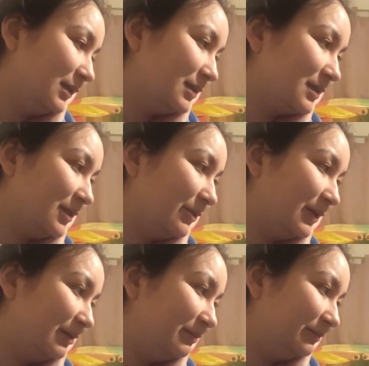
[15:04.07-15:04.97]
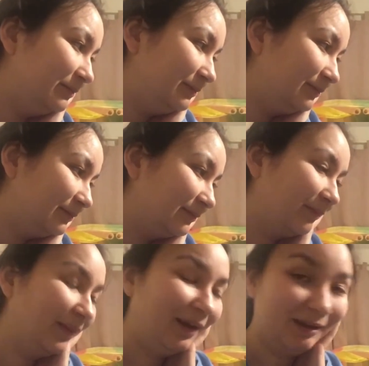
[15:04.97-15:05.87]
So, um,
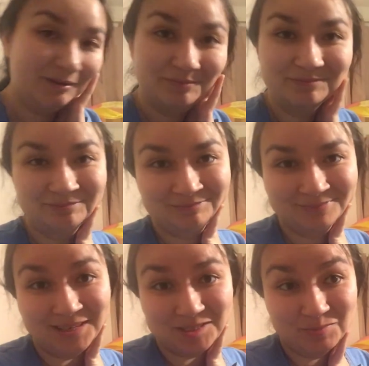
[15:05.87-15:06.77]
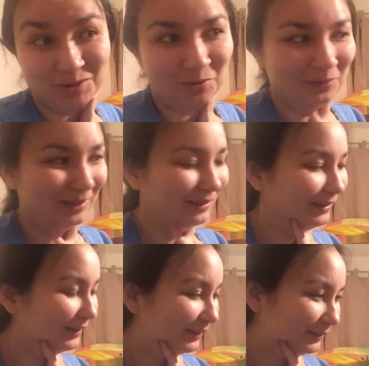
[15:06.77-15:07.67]
yeah, that's been our week.
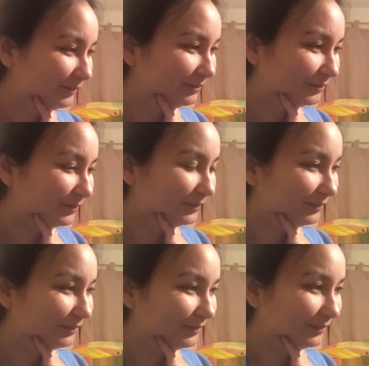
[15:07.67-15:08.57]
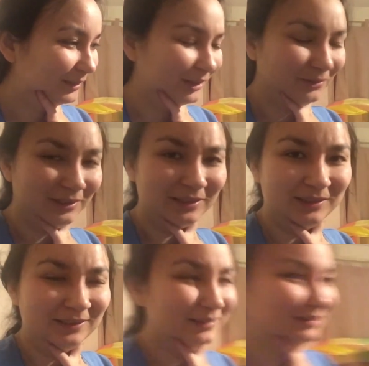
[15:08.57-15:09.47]
So uh,